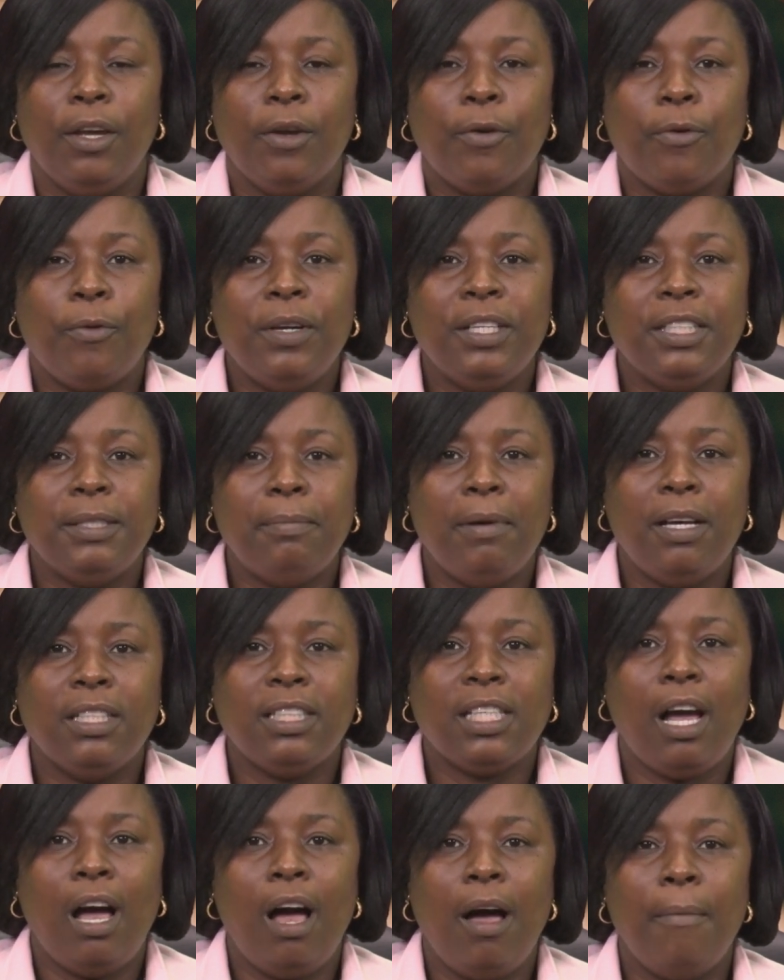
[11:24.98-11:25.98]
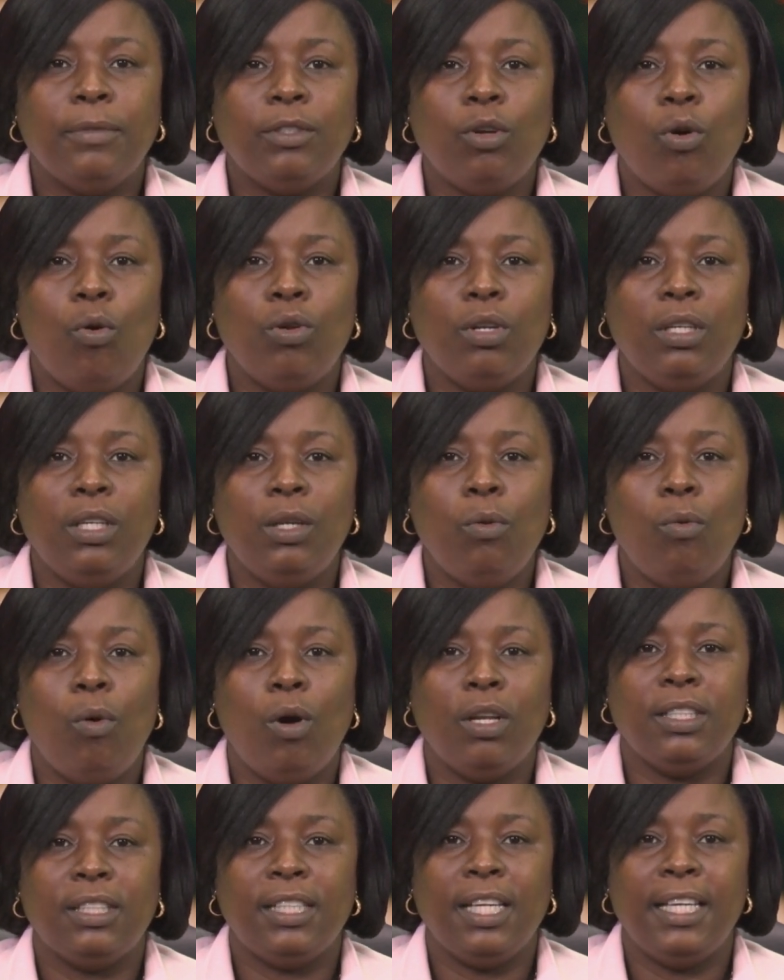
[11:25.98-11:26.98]
Christmas comes only
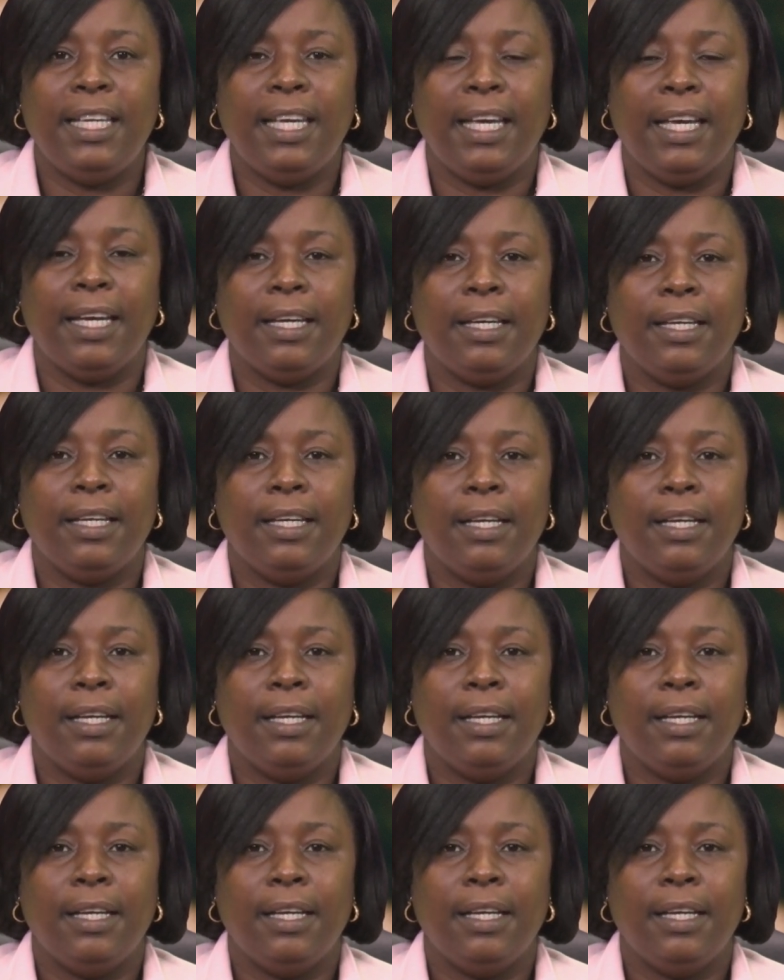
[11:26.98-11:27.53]
once a year,